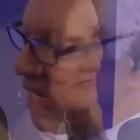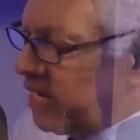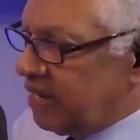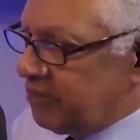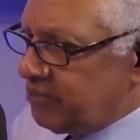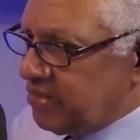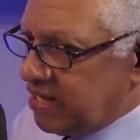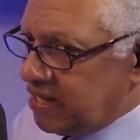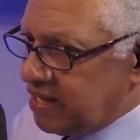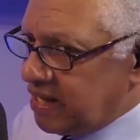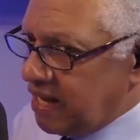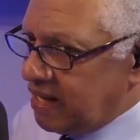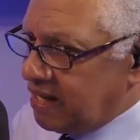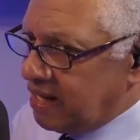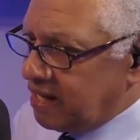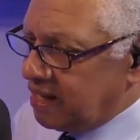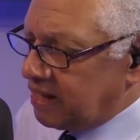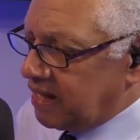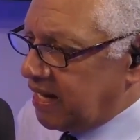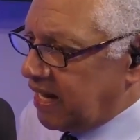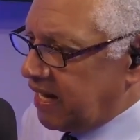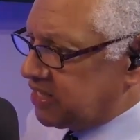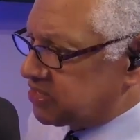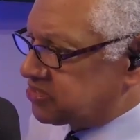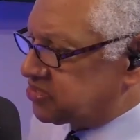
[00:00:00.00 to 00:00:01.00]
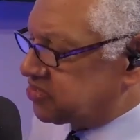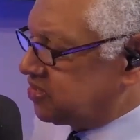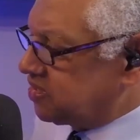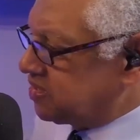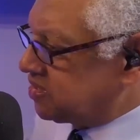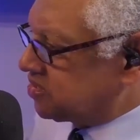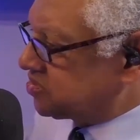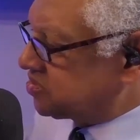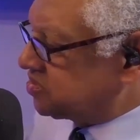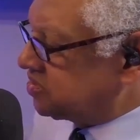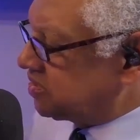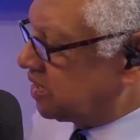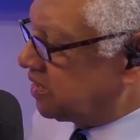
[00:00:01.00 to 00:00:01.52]
Let me ask you
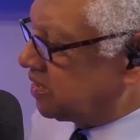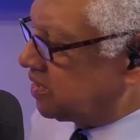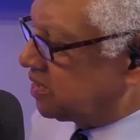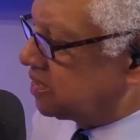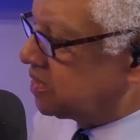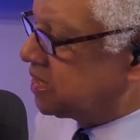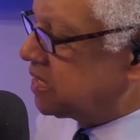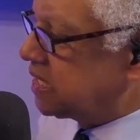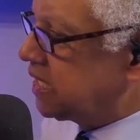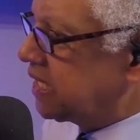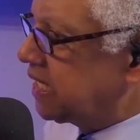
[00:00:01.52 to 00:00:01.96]
this, Nina.